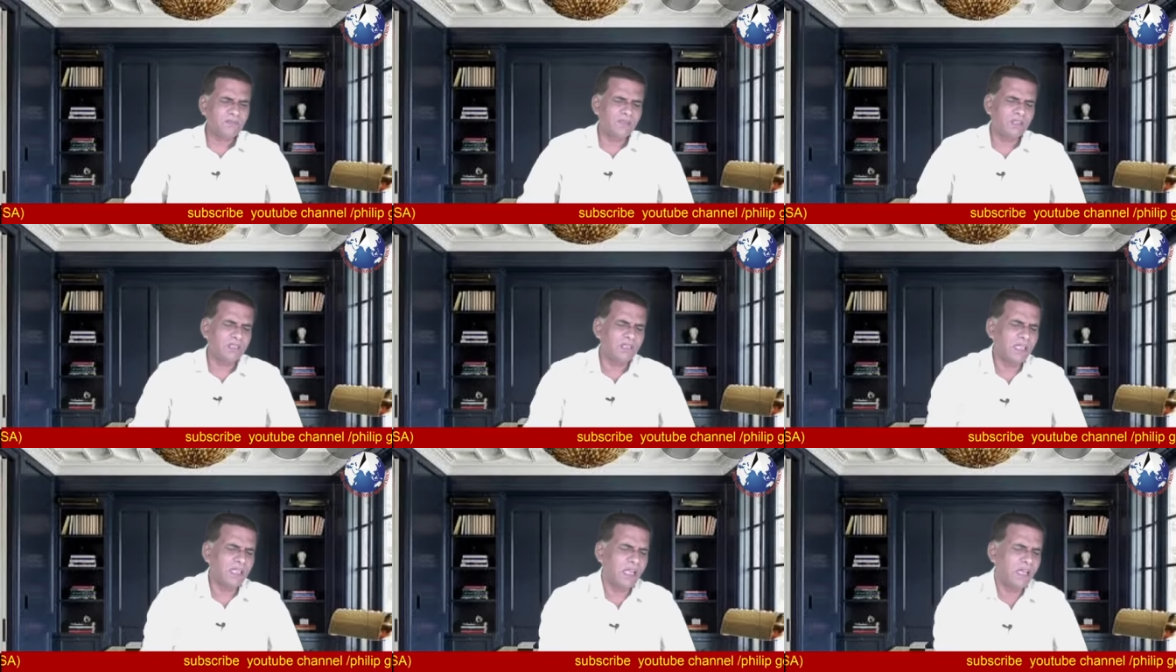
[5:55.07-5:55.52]

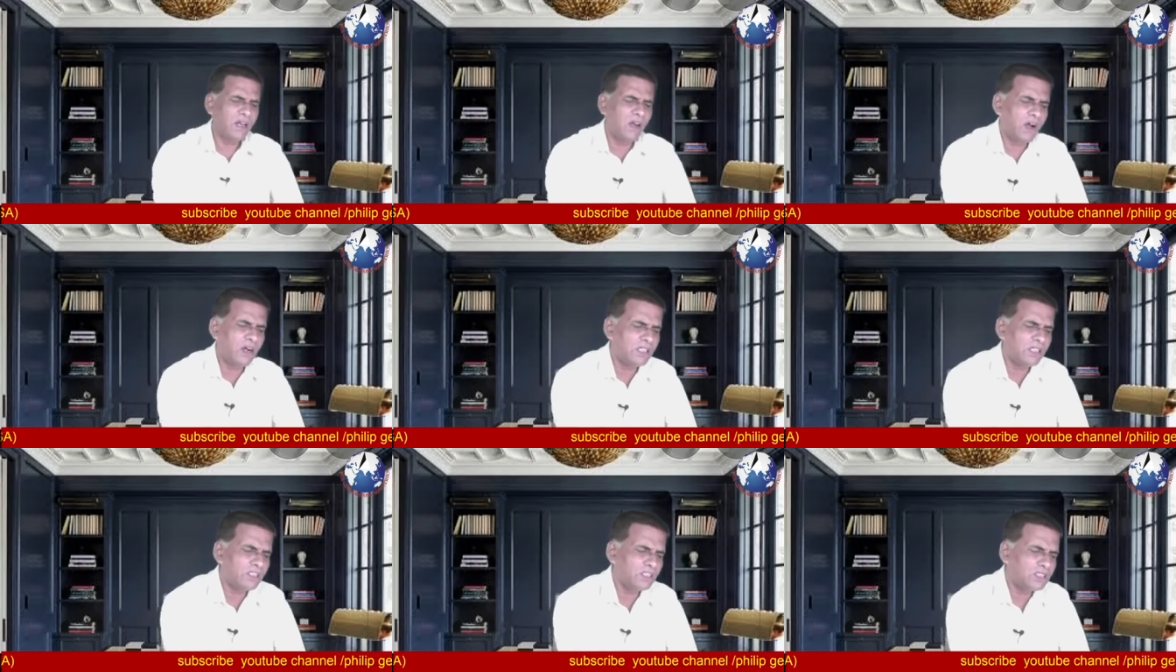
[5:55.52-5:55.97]
the
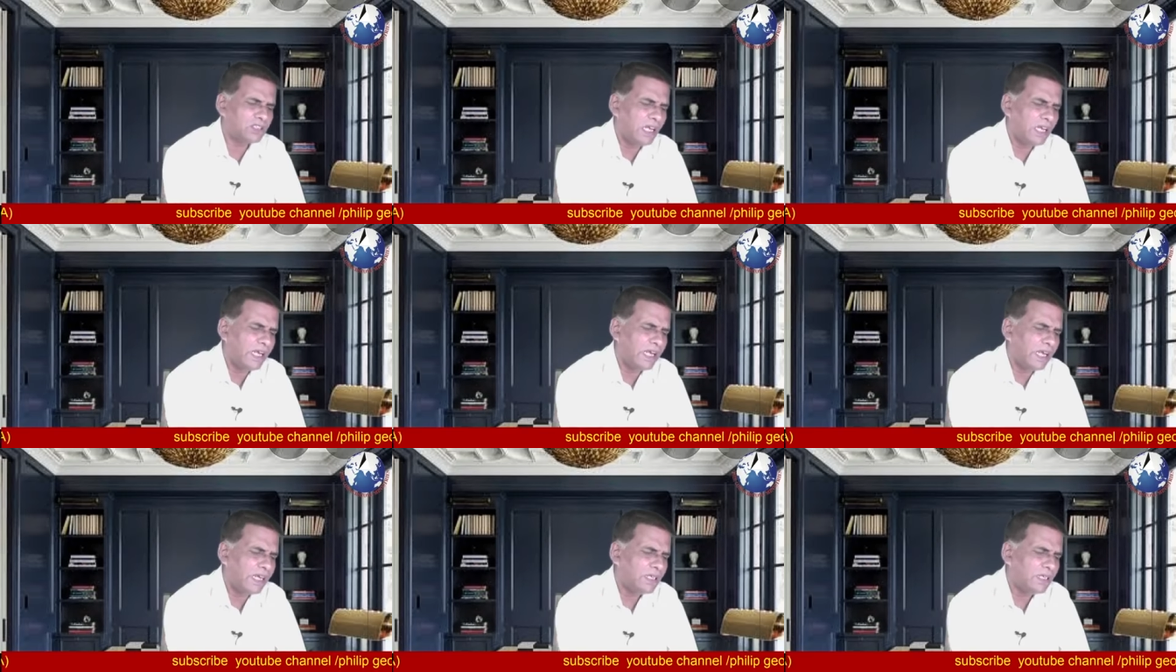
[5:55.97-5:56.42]
Lord is
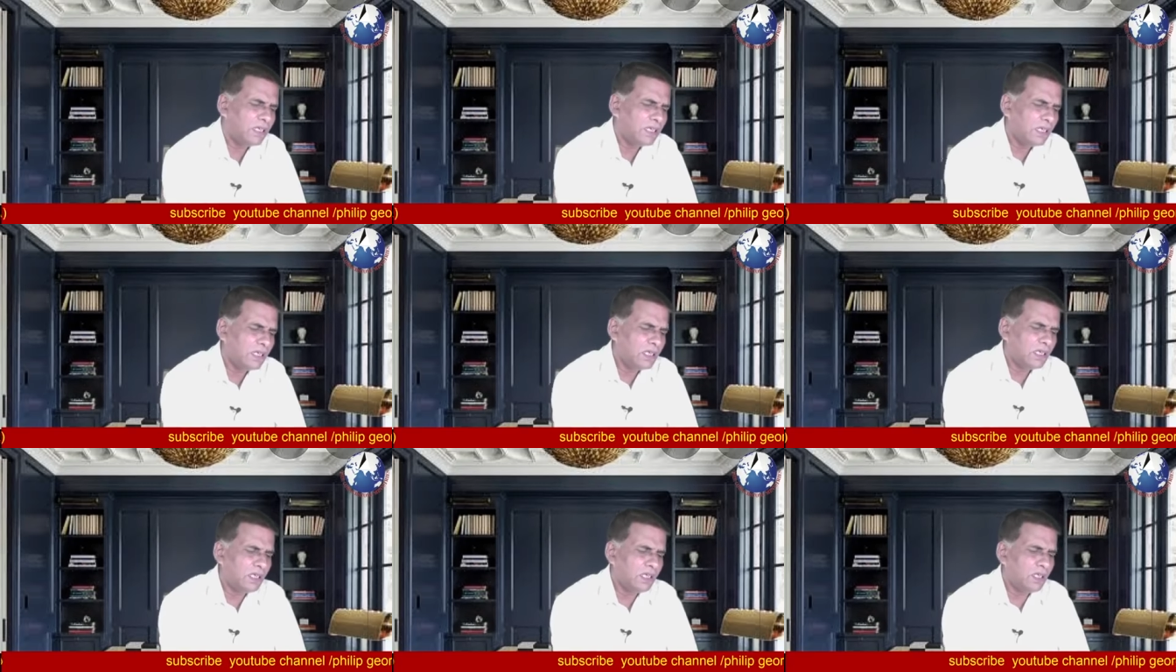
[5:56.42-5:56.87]
telling,
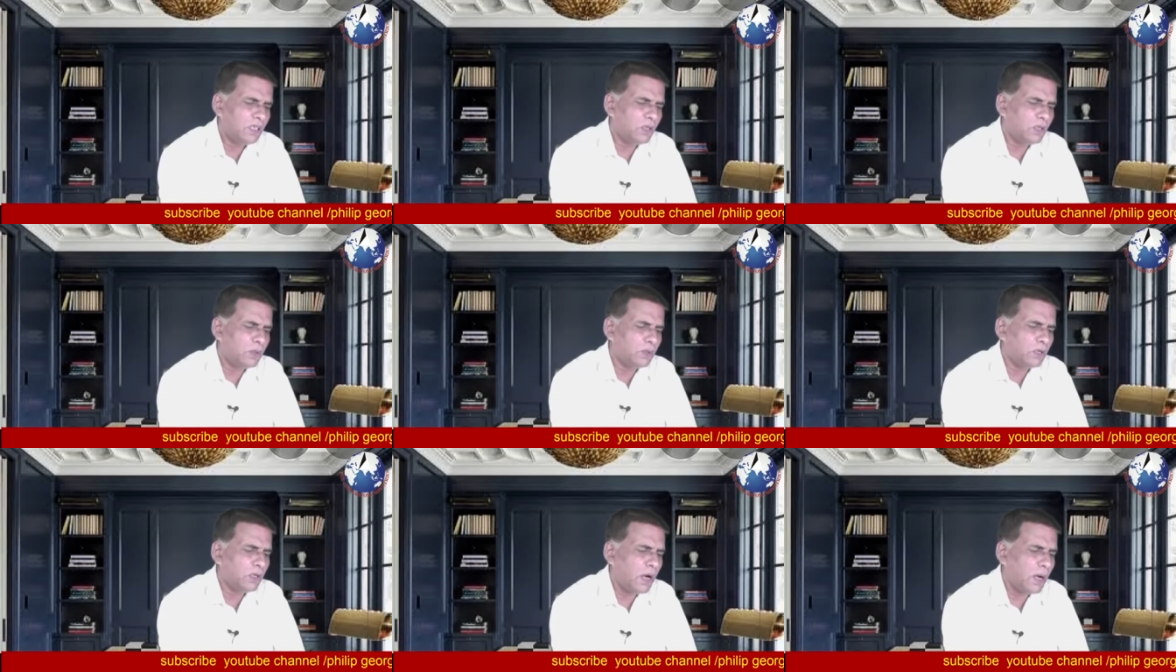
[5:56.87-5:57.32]

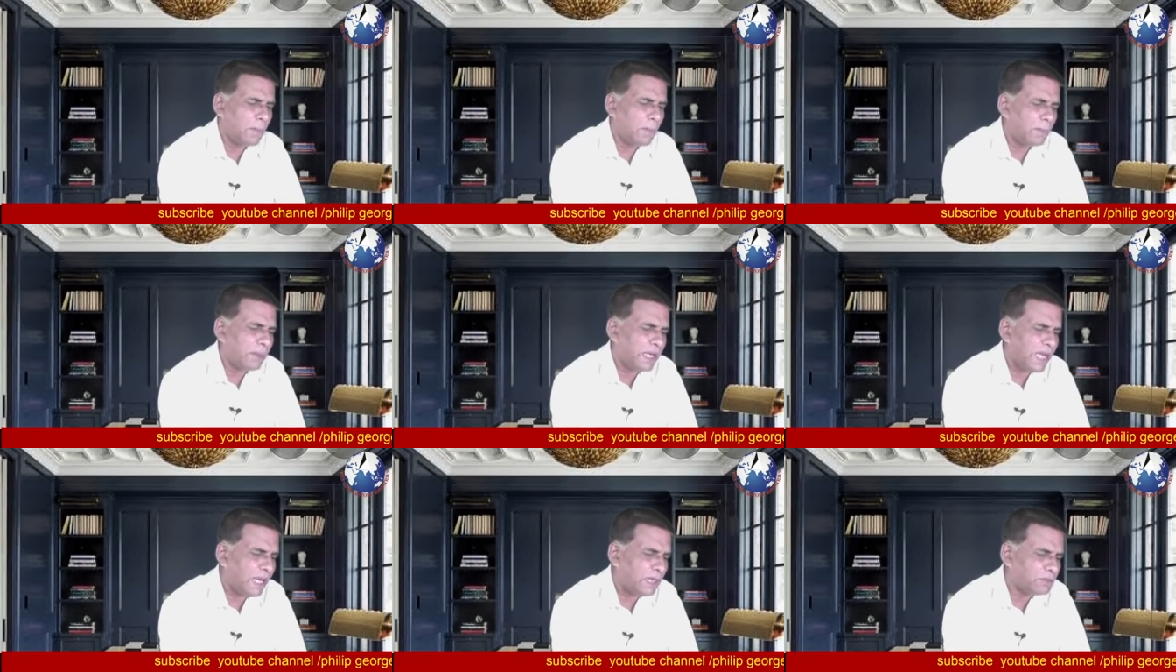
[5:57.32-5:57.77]
do
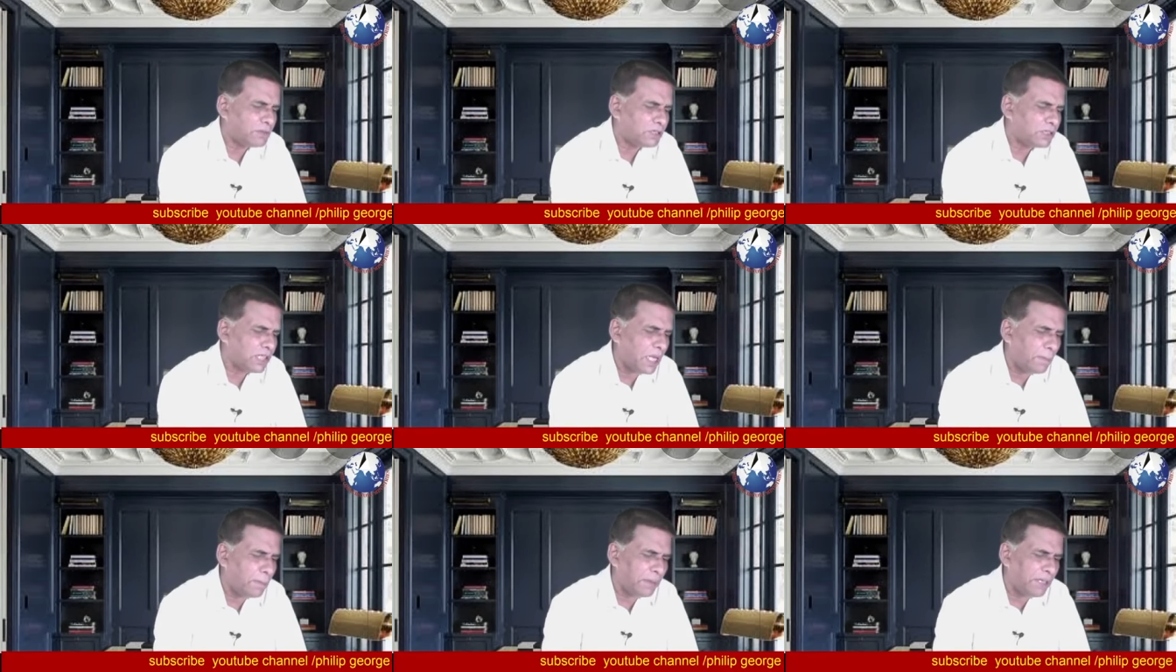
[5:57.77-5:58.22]
not be
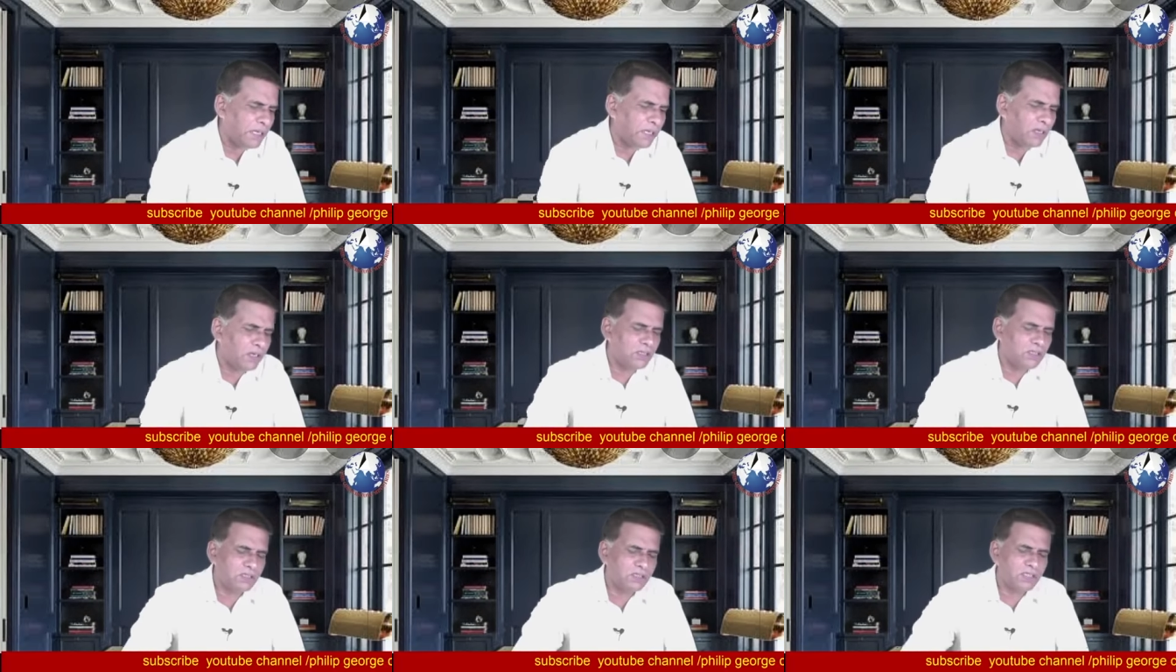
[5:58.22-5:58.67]
upset
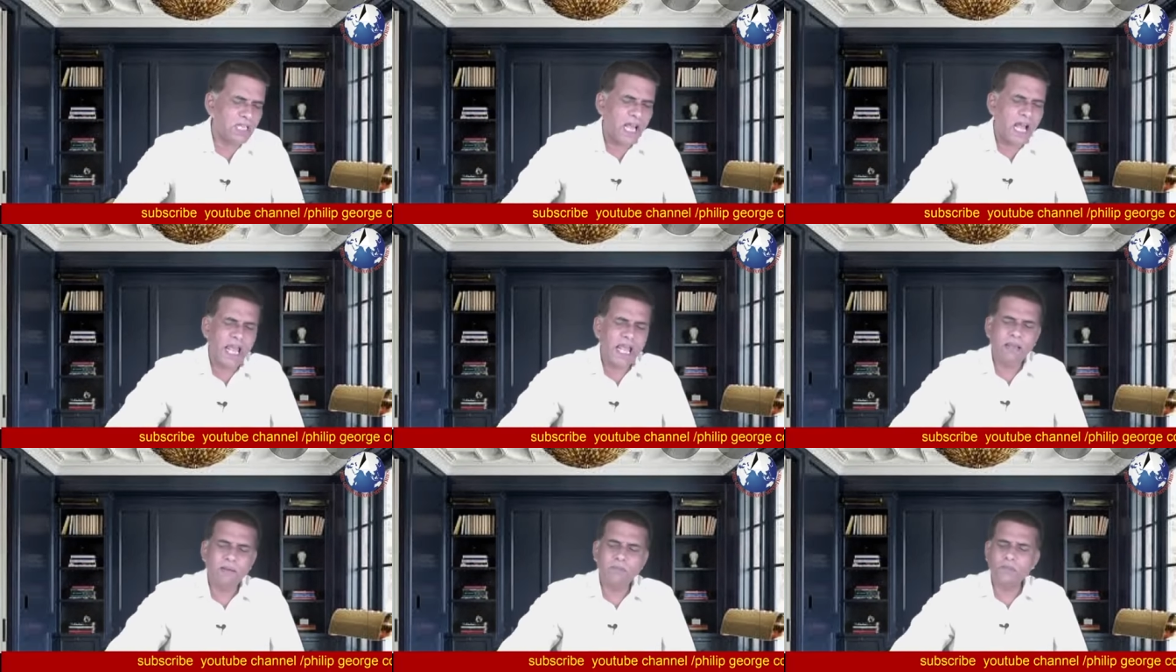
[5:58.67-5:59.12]
because
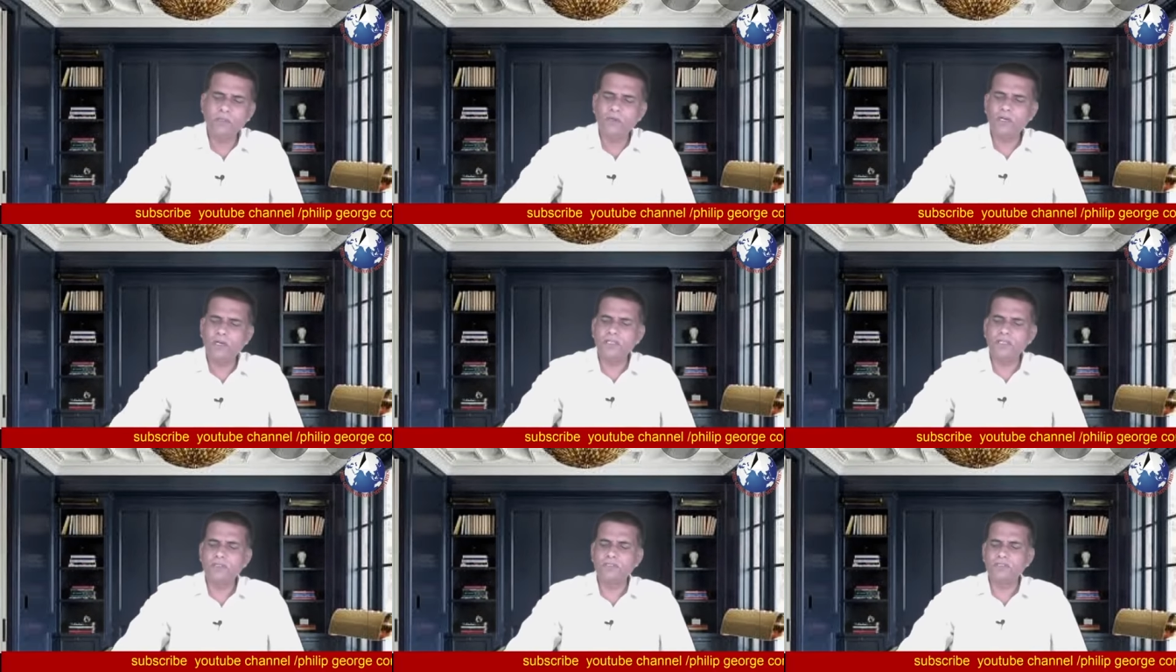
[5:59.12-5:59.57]
I am going to